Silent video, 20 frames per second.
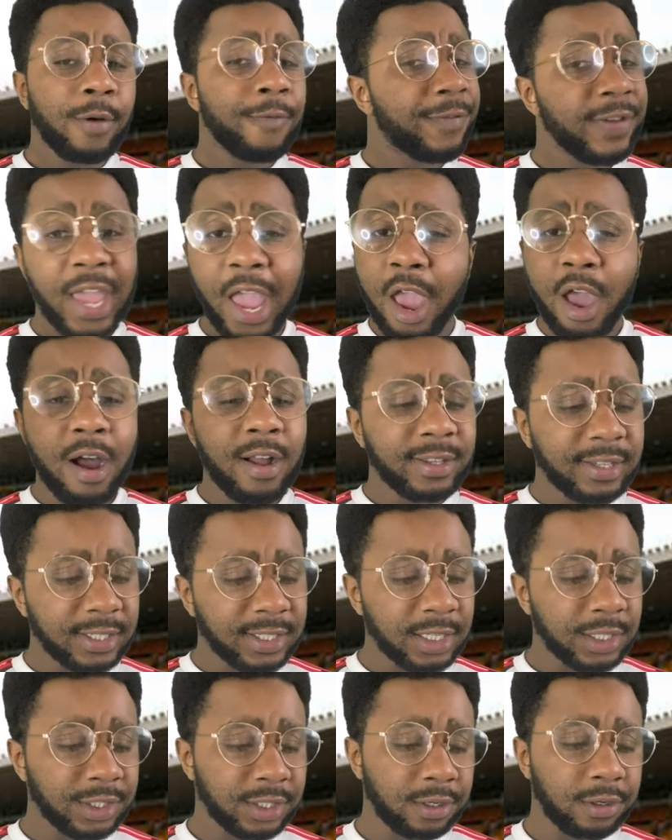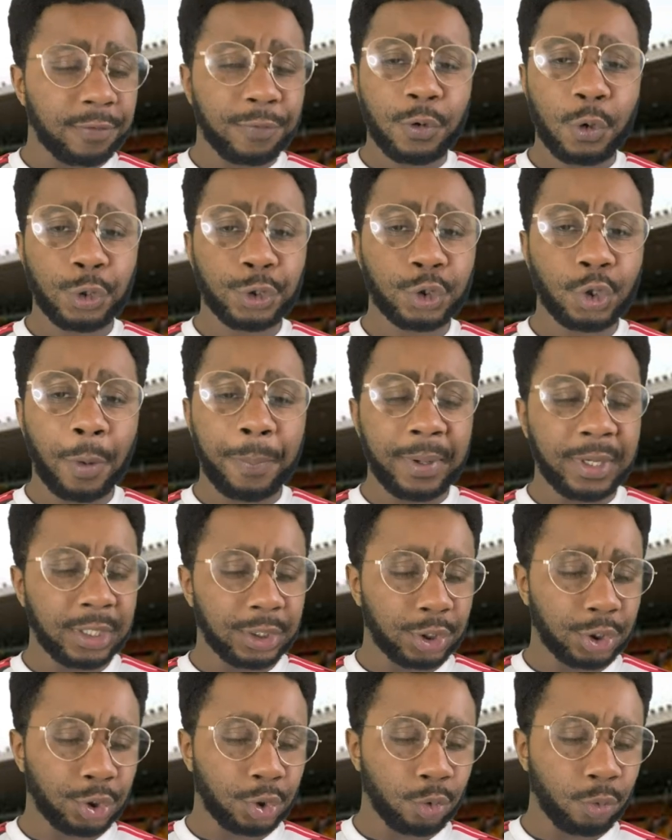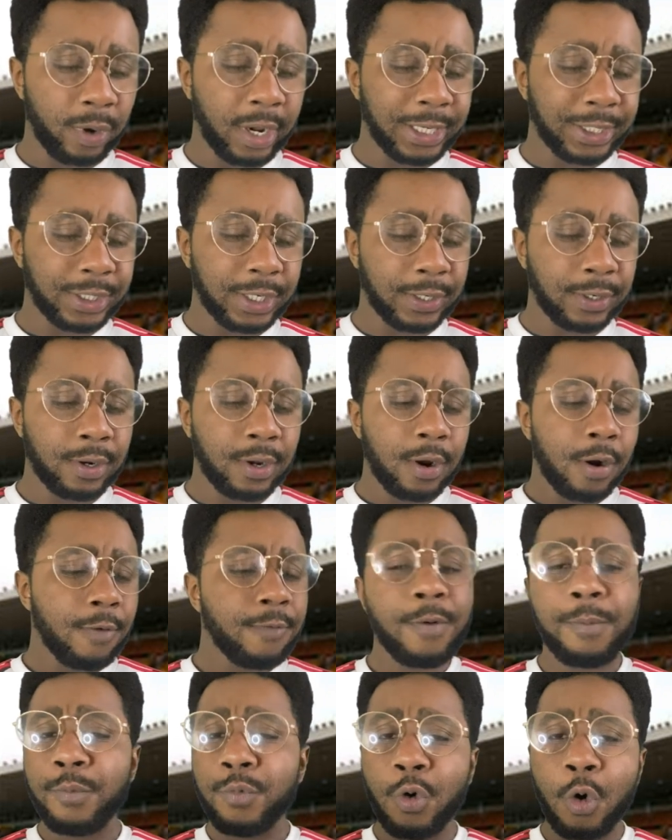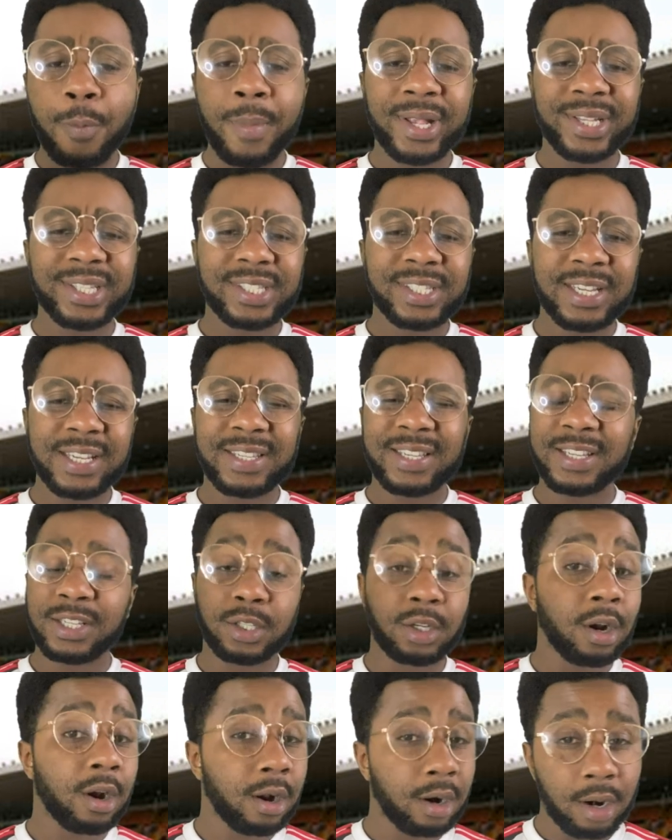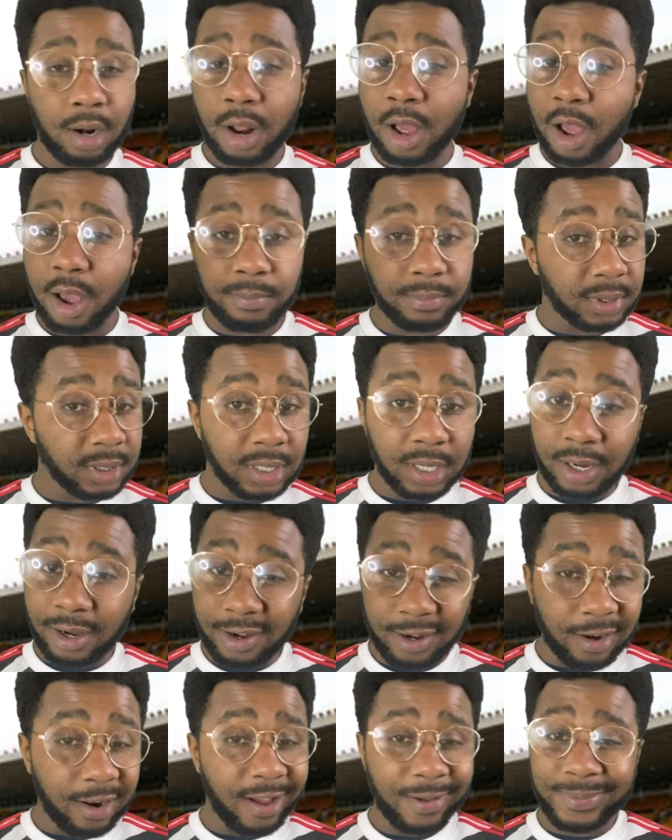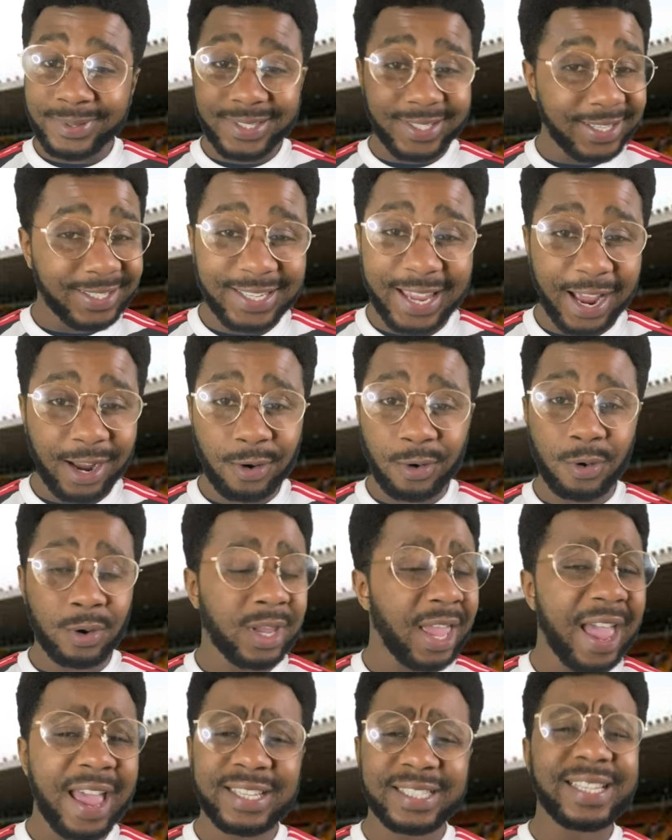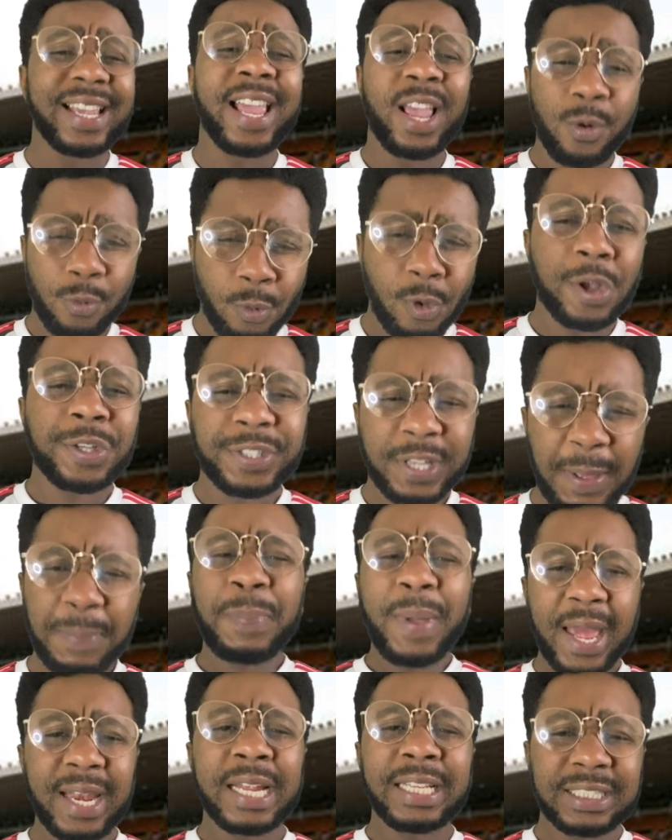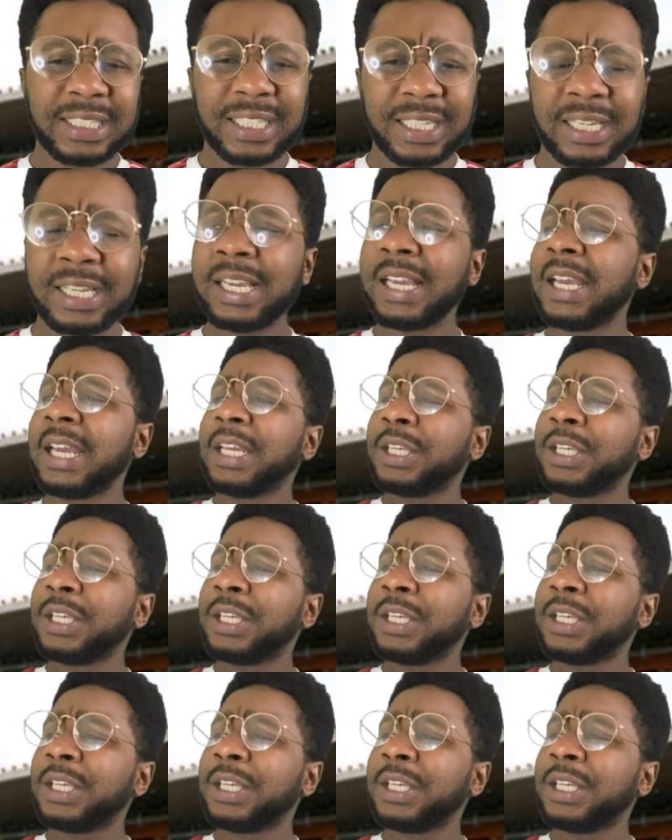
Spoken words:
VAR decision, of course, stopping the situation from Roman Sis's clumsy tackle. Yes, it was a penalty.